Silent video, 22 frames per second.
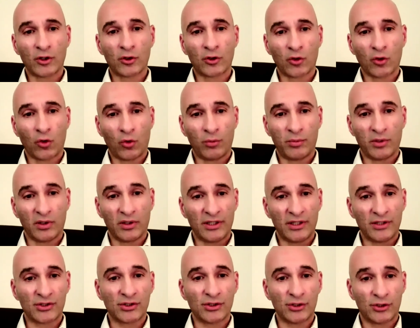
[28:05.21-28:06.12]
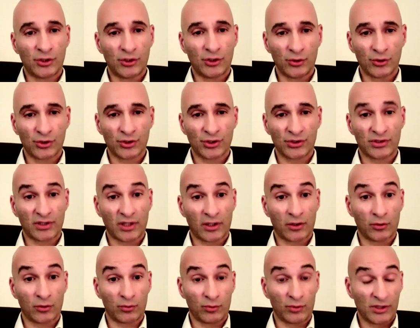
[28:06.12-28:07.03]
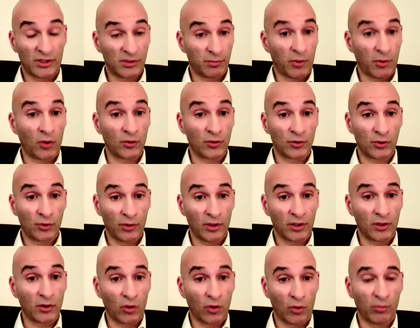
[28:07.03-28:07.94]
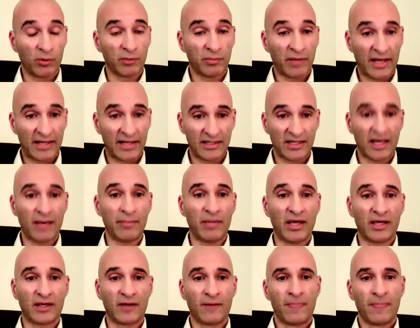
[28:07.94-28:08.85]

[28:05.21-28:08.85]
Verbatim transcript: global institutions that could respond to a global pandemic.